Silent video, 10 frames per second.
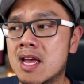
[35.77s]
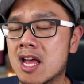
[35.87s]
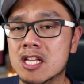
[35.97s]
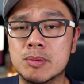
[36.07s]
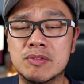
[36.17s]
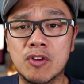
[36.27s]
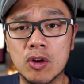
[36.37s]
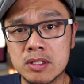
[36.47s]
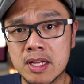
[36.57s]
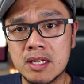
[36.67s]
has been
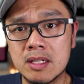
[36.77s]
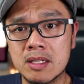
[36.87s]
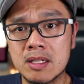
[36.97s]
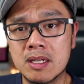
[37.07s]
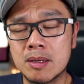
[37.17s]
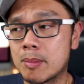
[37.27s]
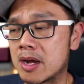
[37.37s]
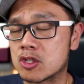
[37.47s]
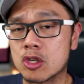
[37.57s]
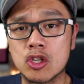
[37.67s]
volatile, but
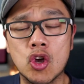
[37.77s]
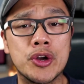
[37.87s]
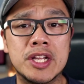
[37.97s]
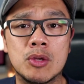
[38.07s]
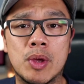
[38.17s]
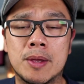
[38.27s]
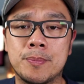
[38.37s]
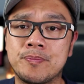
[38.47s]
it's not gone anywhere.